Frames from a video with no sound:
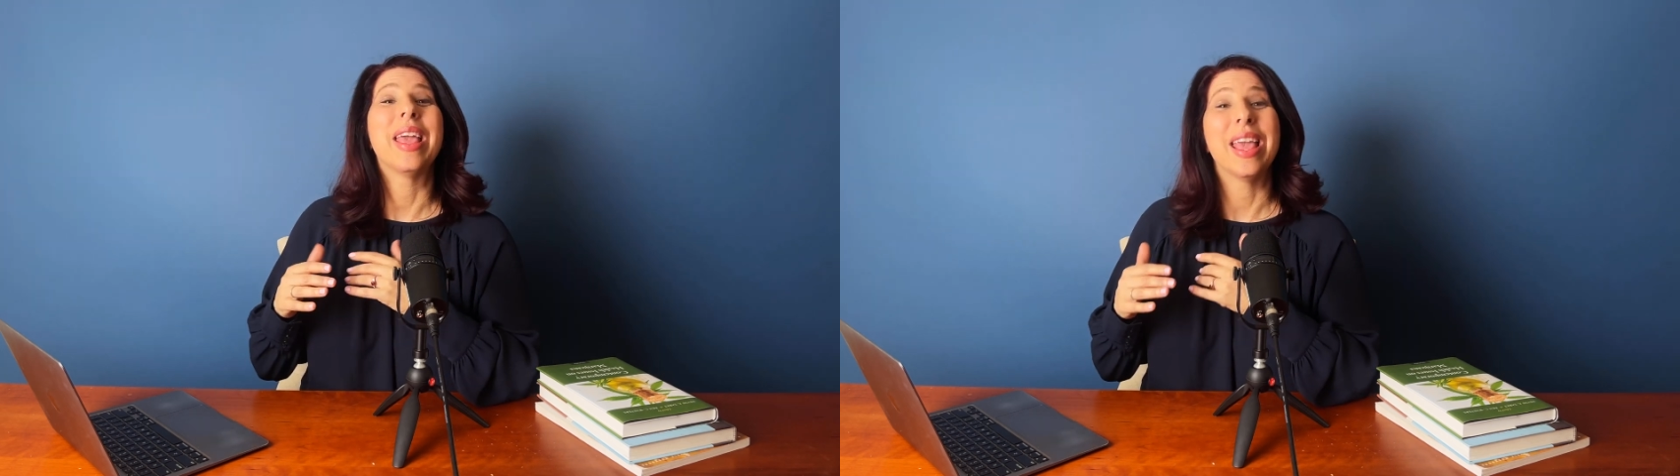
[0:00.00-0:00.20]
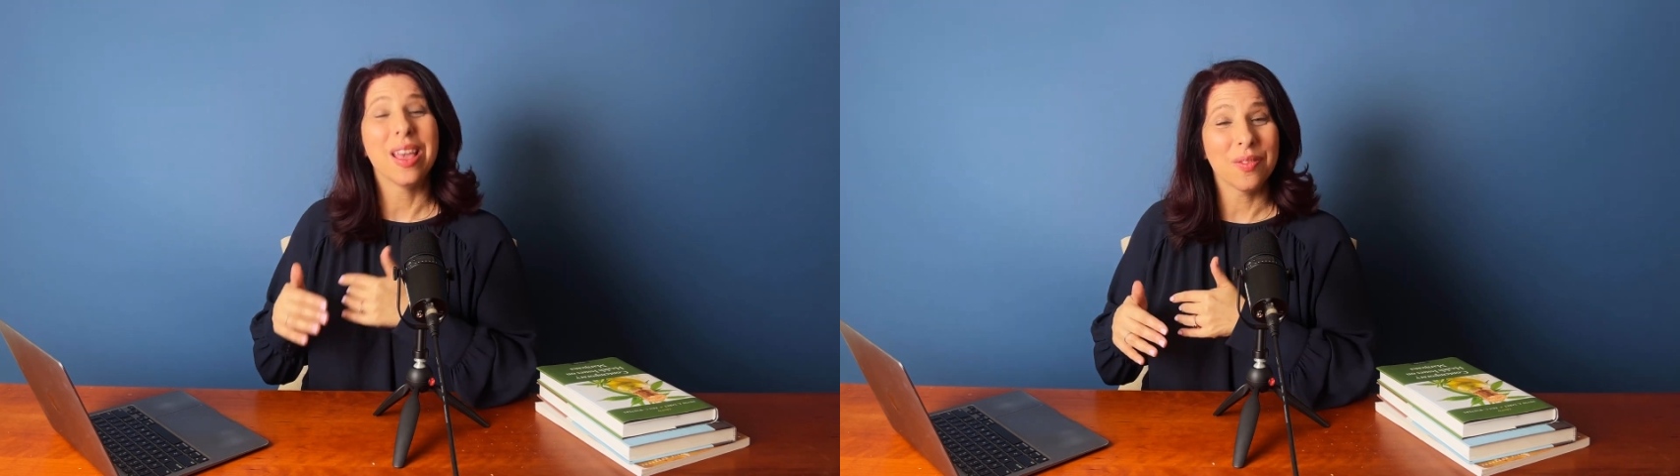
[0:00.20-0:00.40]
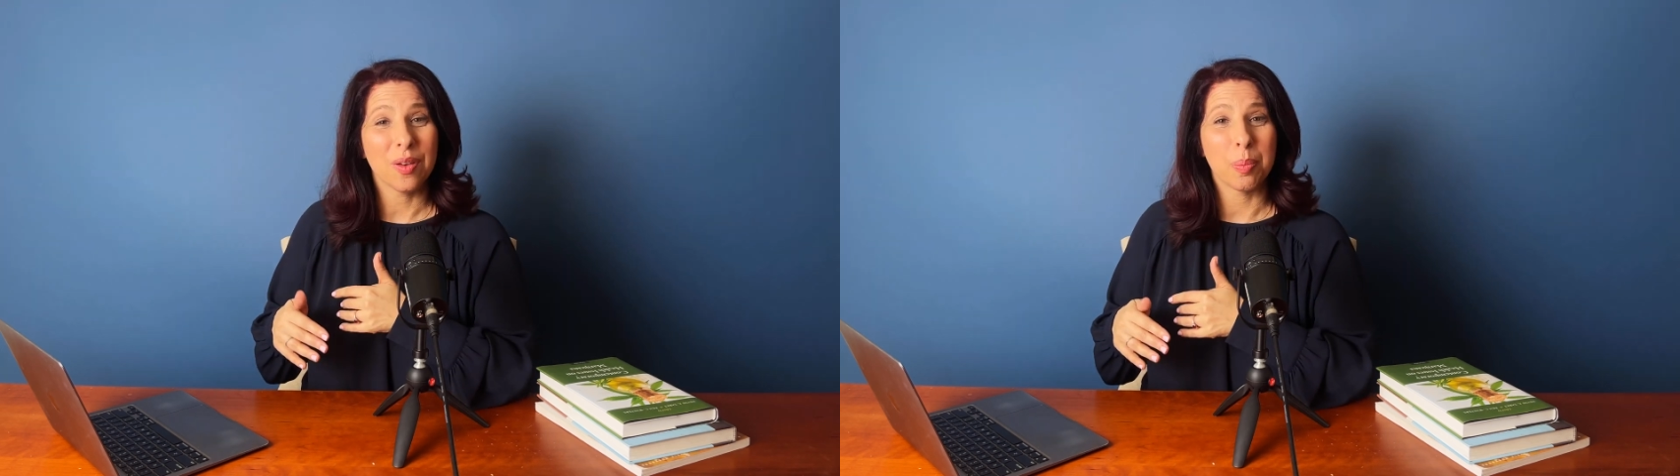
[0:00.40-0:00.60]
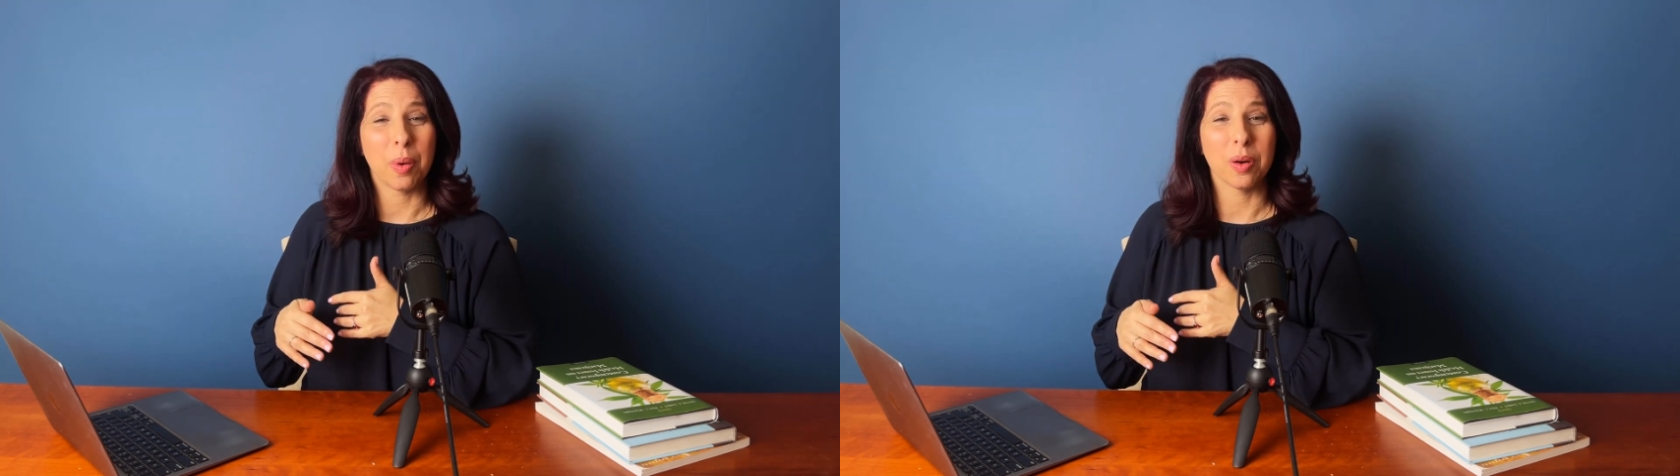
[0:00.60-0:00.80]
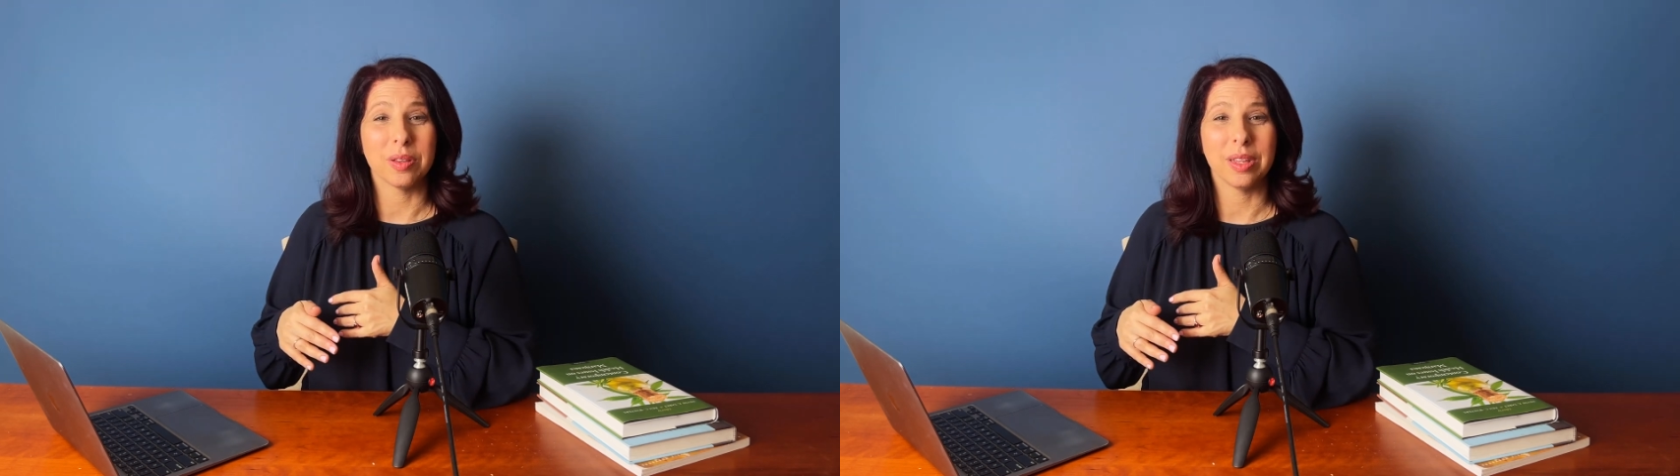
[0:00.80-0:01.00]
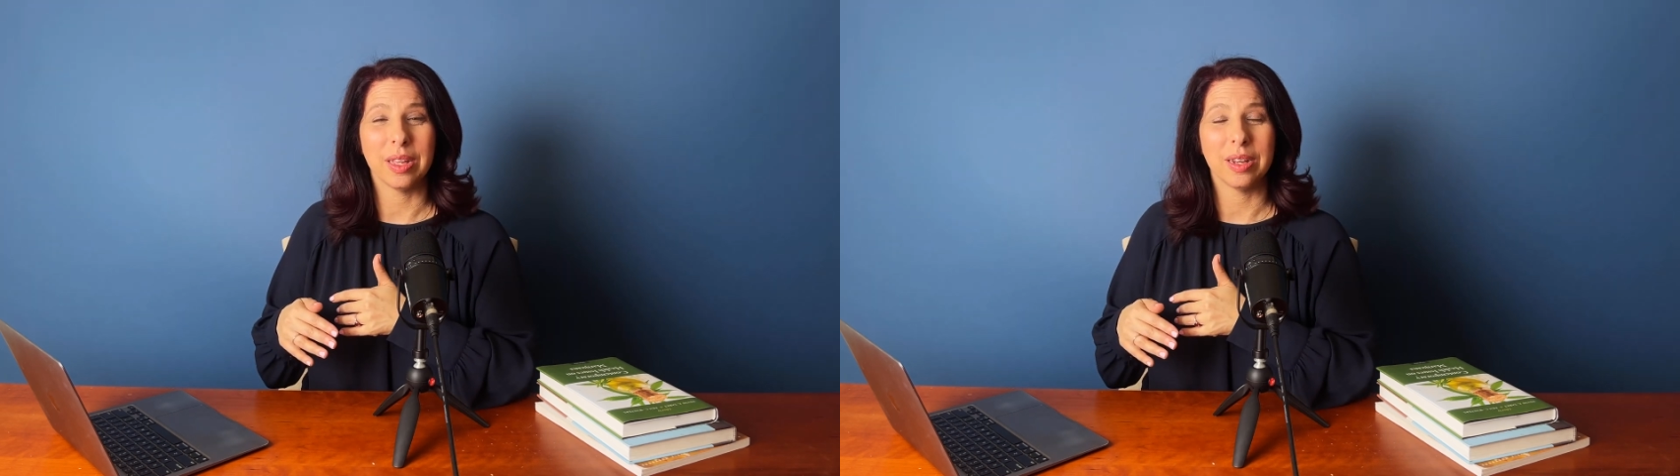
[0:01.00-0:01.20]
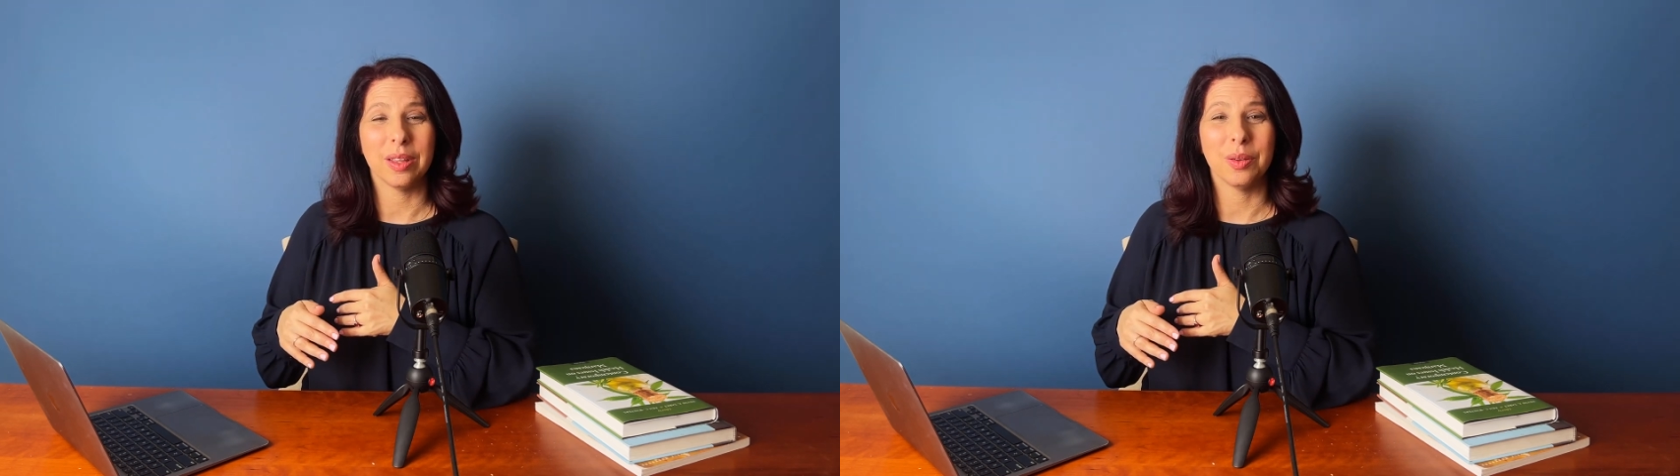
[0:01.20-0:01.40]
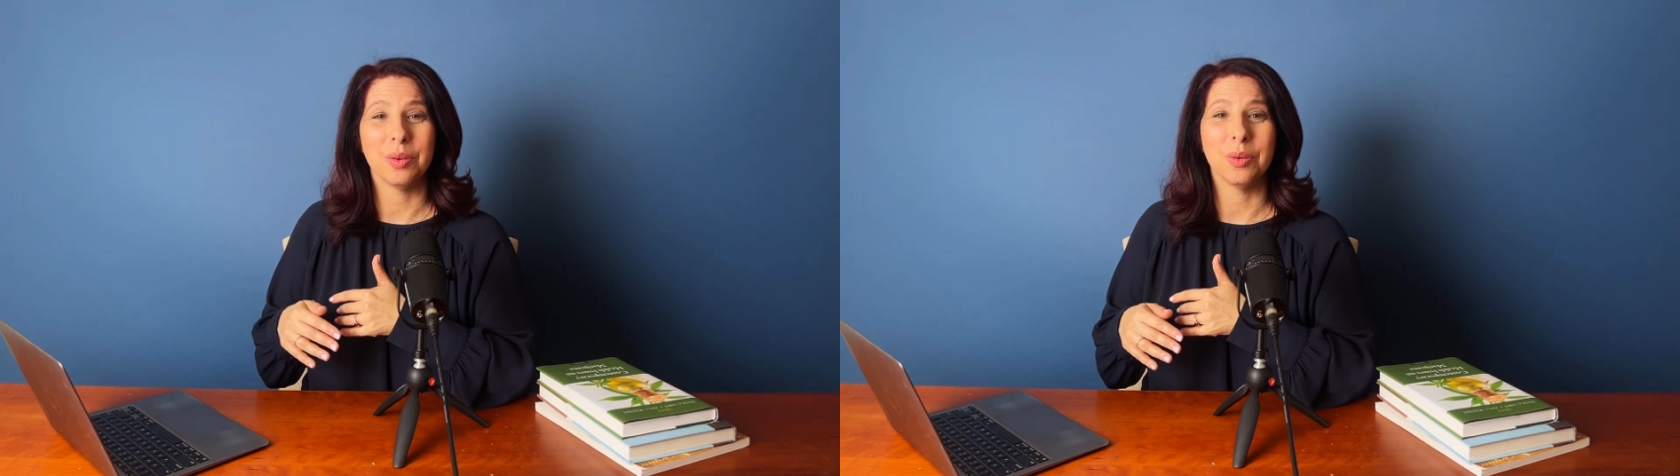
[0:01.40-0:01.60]
if a person
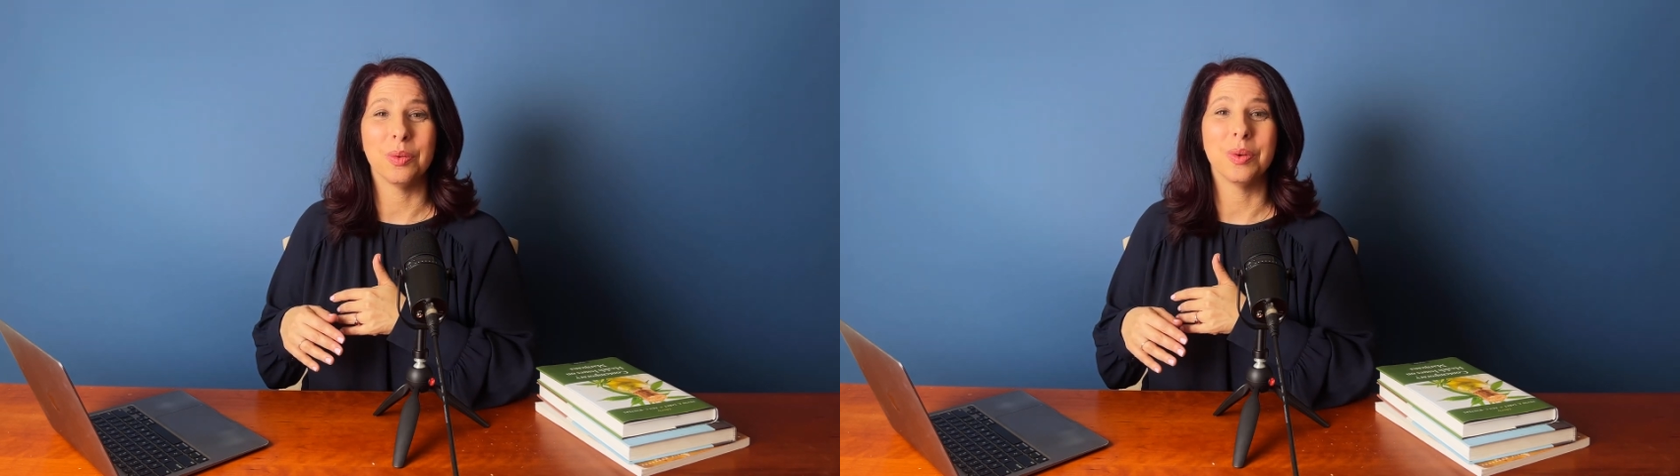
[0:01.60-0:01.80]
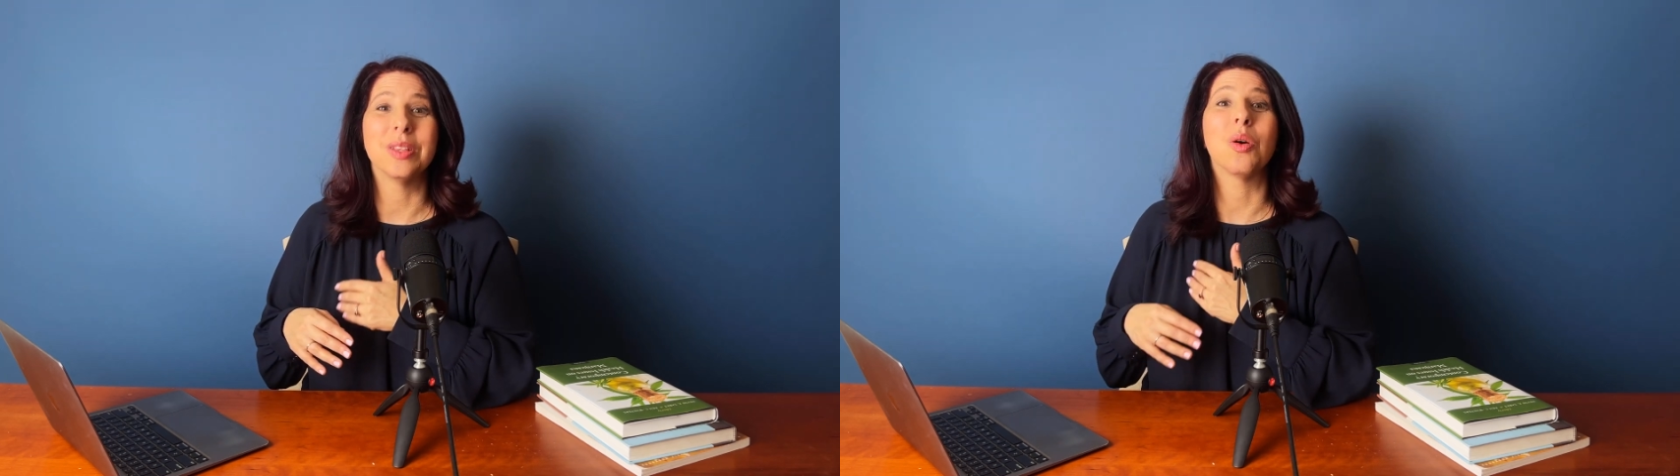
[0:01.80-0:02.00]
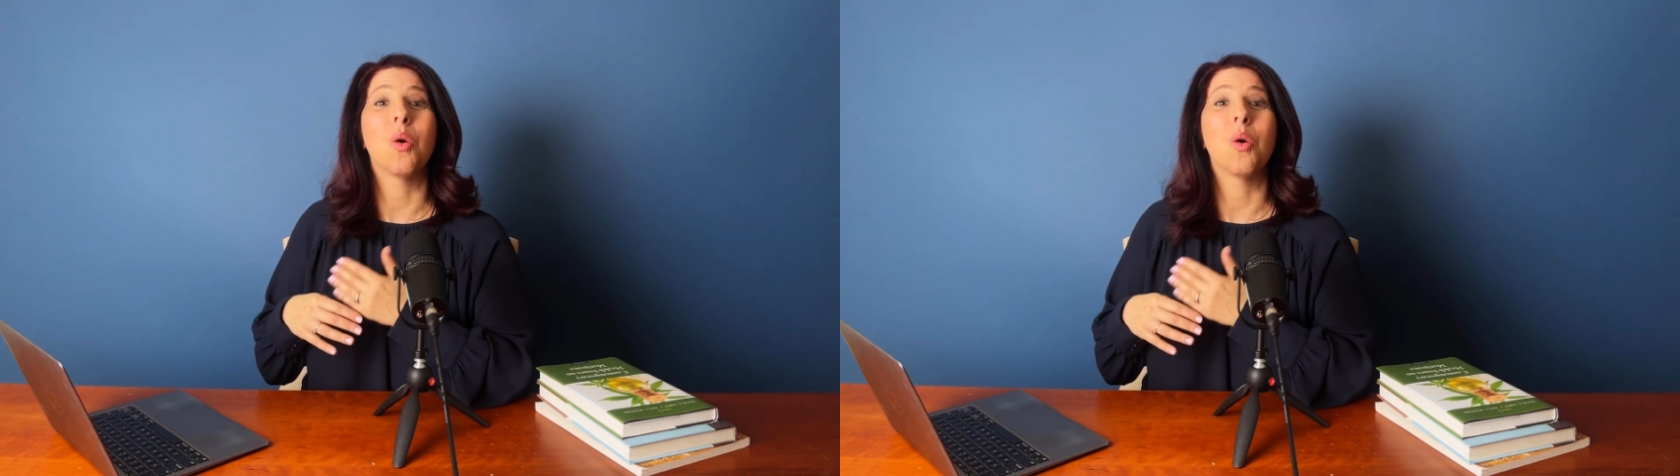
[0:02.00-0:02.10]
who is